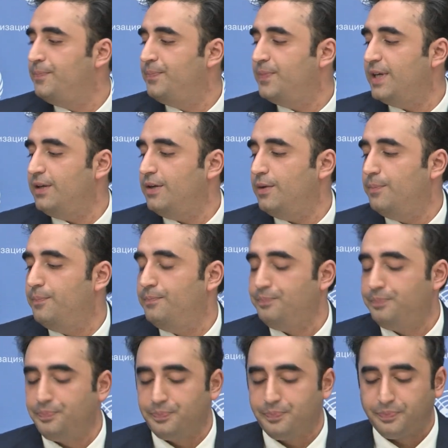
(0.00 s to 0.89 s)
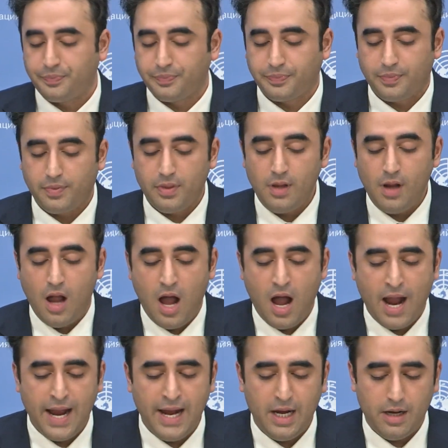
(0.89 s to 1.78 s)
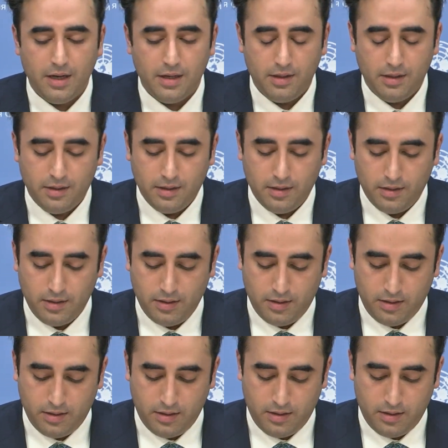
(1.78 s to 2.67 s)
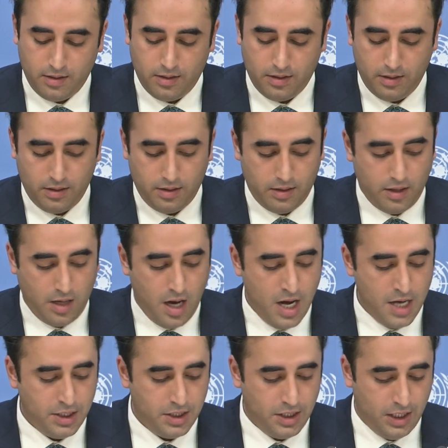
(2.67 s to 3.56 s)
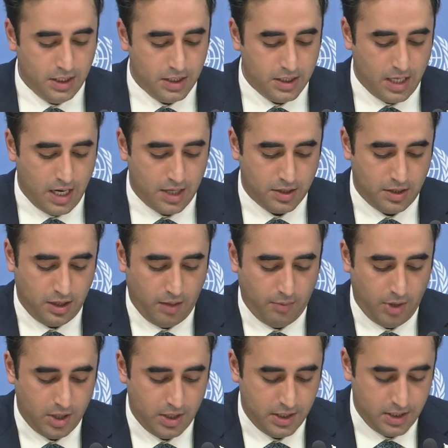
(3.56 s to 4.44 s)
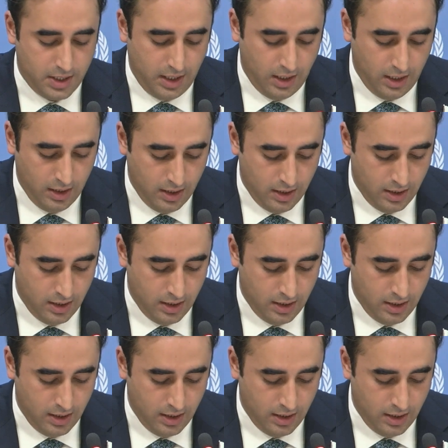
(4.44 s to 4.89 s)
Thank you. I urge the international community